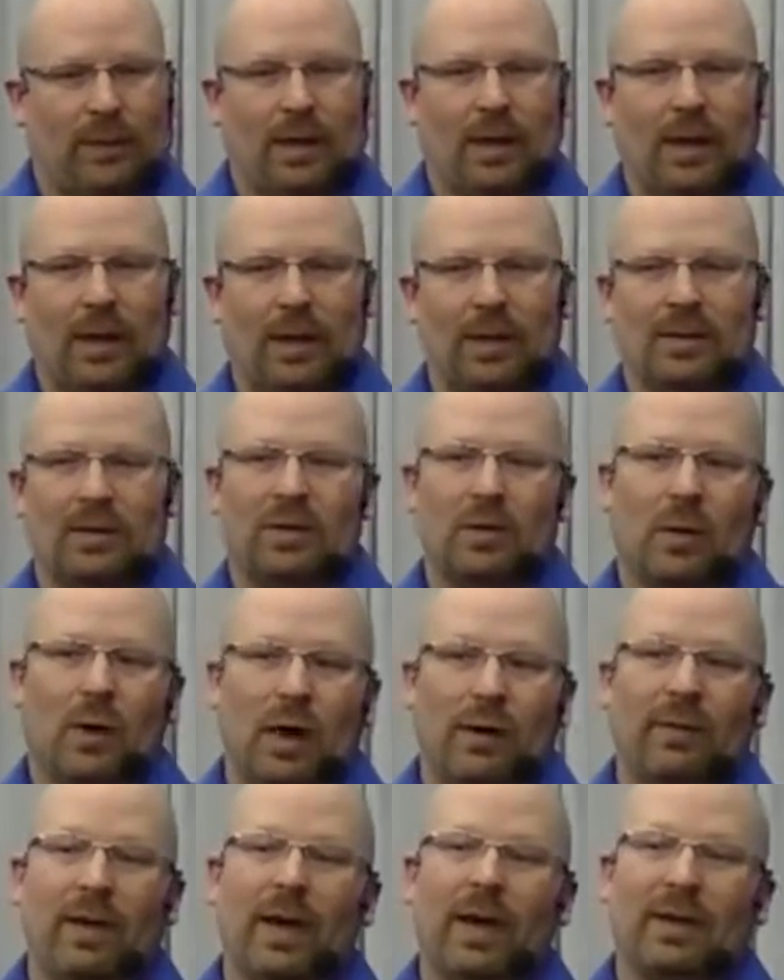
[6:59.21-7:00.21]
And so
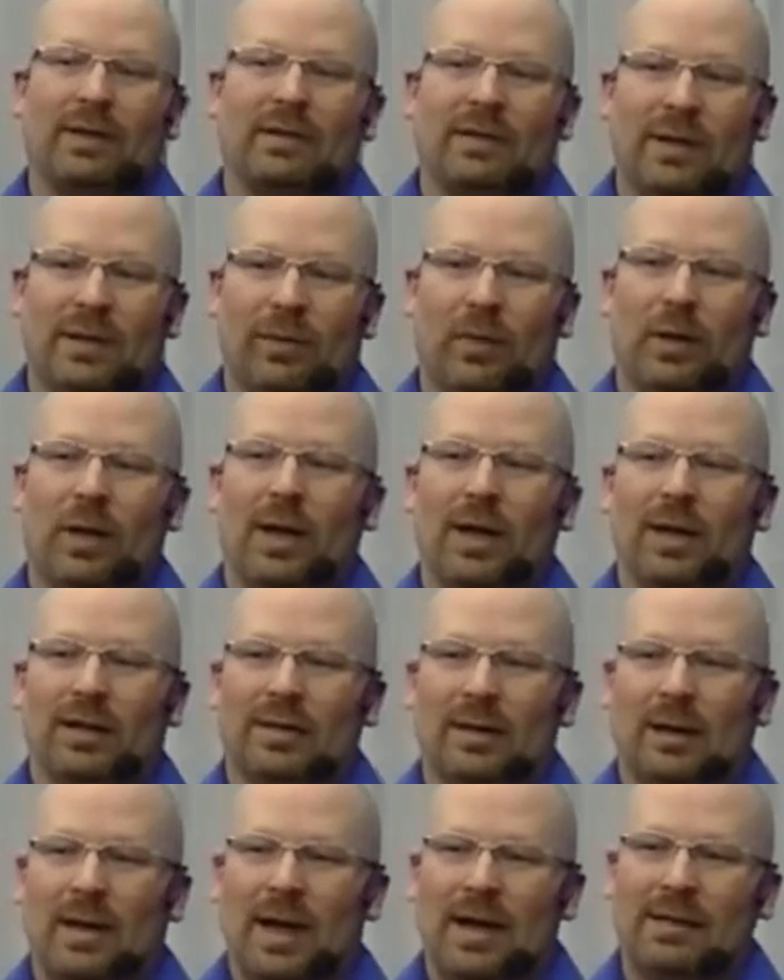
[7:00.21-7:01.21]
I've had several clients
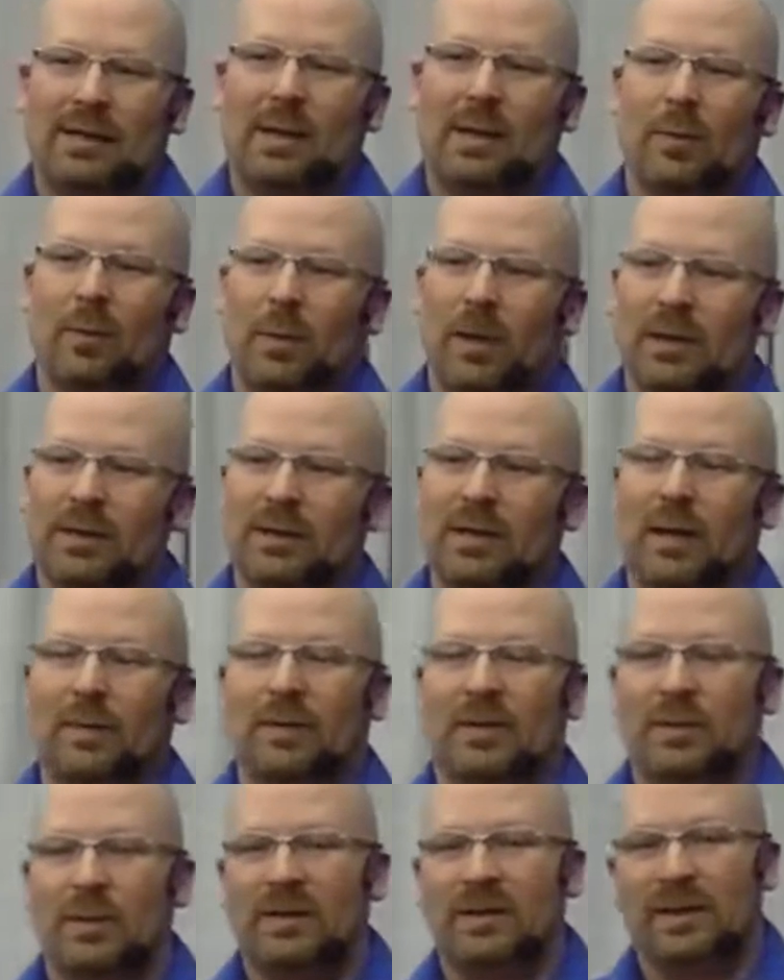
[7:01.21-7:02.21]
in the last of months come
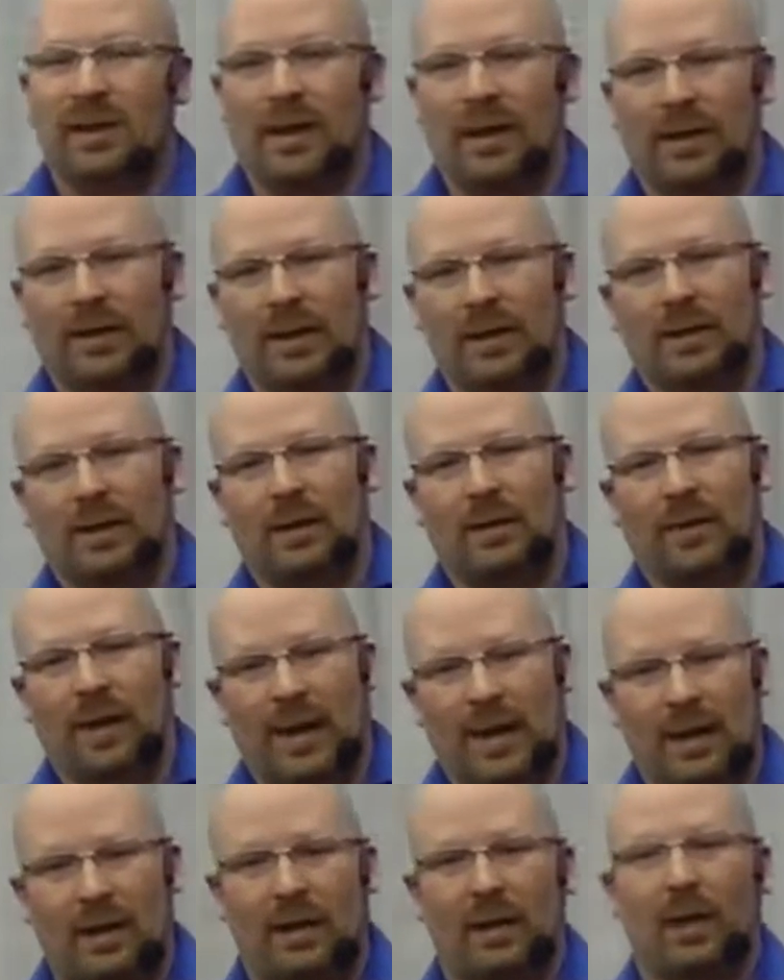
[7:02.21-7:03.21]
to me saying that they've
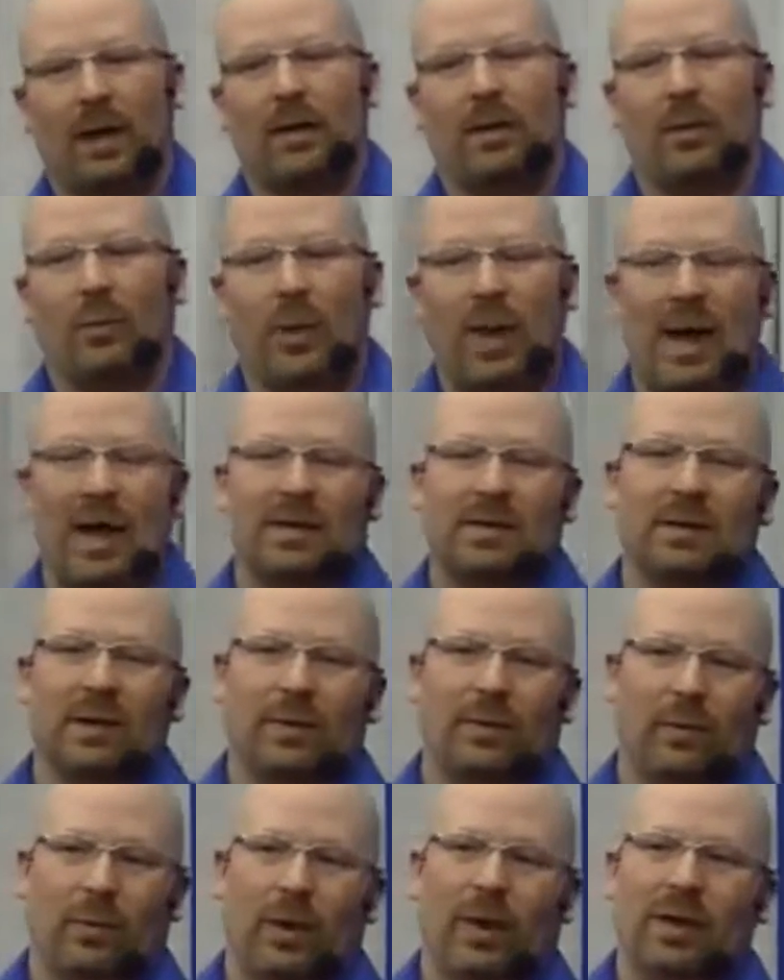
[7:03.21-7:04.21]
had other past
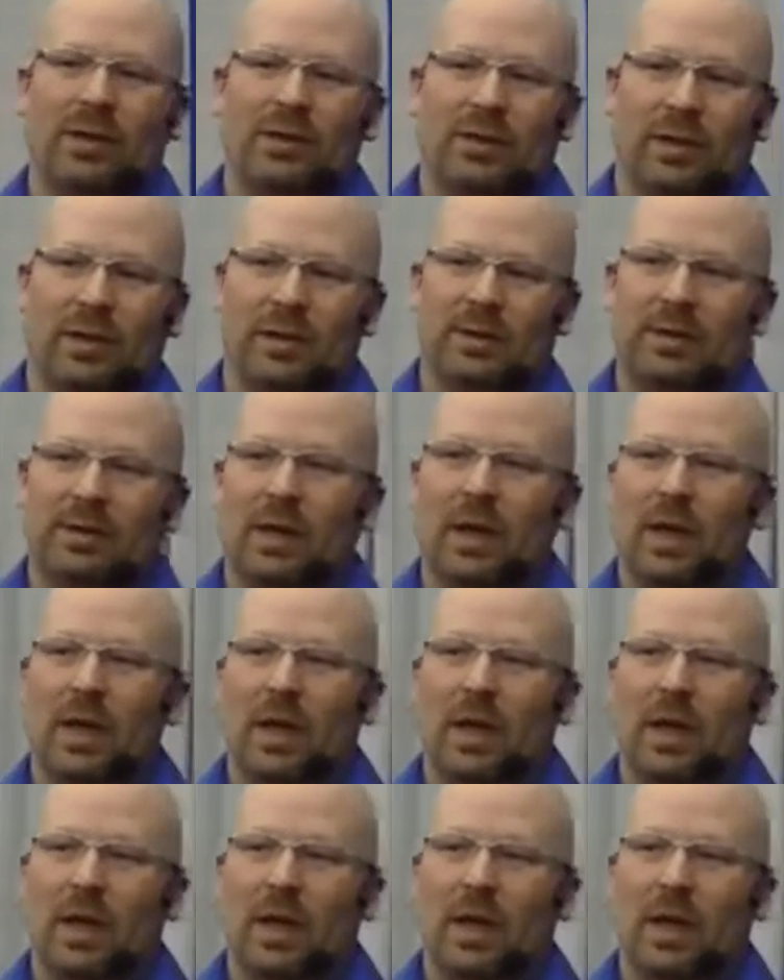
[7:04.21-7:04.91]
life regressionists